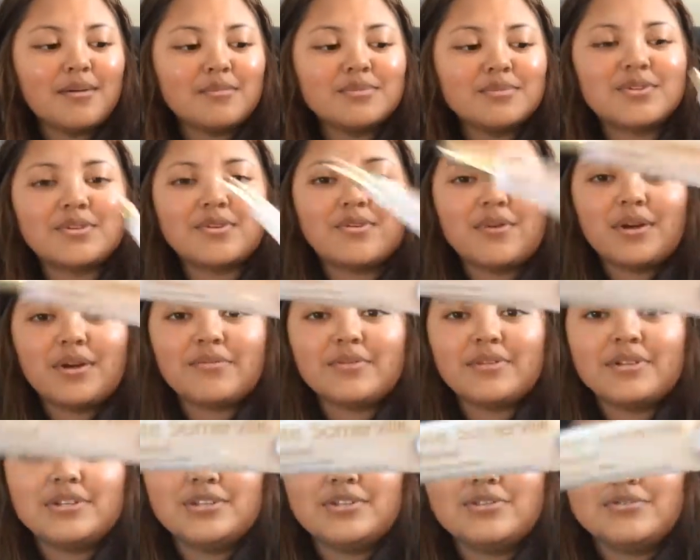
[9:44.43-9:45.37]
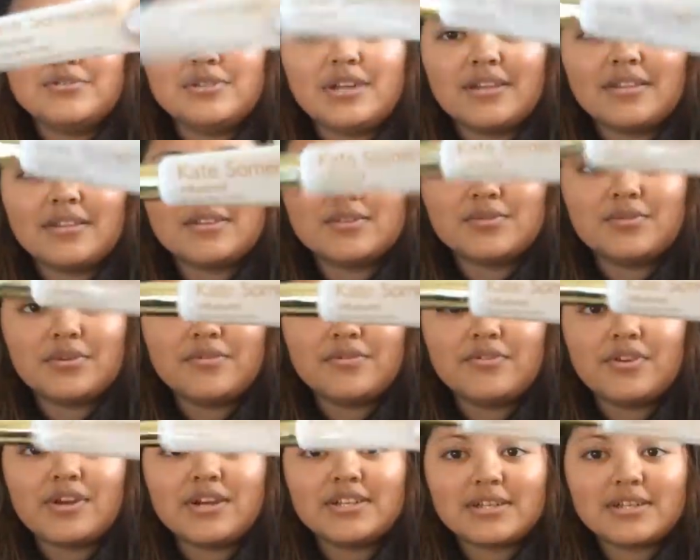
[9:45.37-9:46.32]
So I really do like this one. If
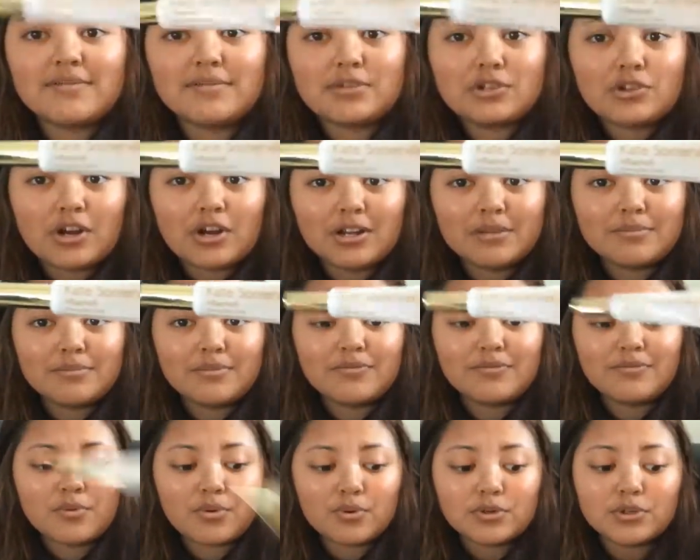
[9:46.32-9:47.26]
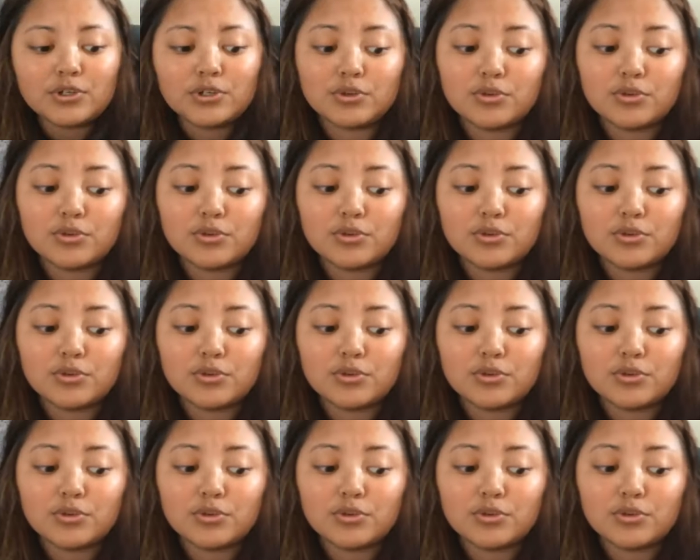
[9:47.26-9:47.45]
you guys haven't tried it before,